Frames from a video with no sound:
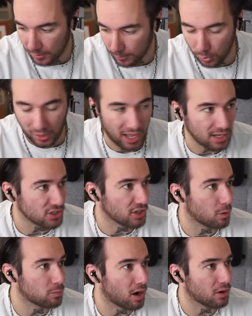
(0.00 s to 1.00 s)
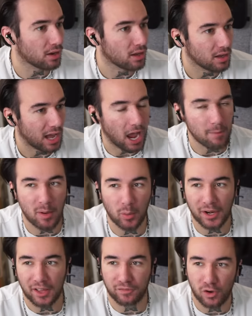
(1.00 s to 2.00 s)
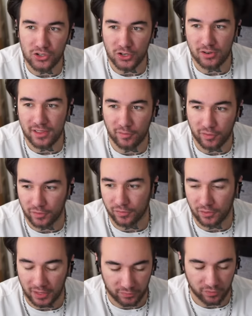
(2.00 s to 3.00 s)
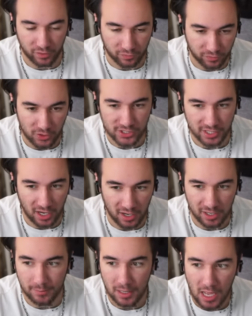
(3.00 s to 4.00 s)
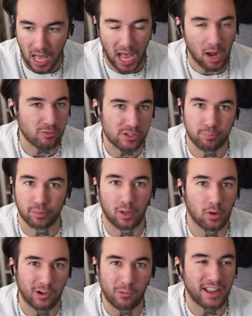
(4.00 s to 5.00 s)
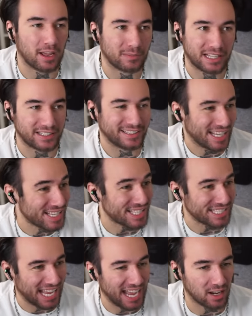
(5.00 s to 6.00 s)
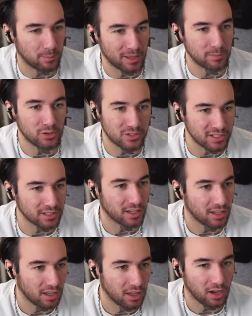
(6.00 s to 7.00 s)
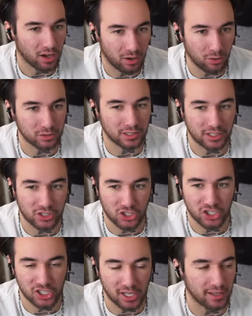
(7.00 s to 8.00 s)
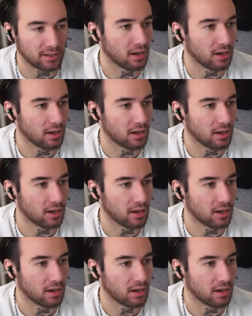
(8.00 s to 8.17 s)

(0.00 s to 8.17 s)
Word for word: Mukanjyo, bro. I remember when I first heard that for the like for the first time, I was blown away. I'm like, this is anime music. Holy shit.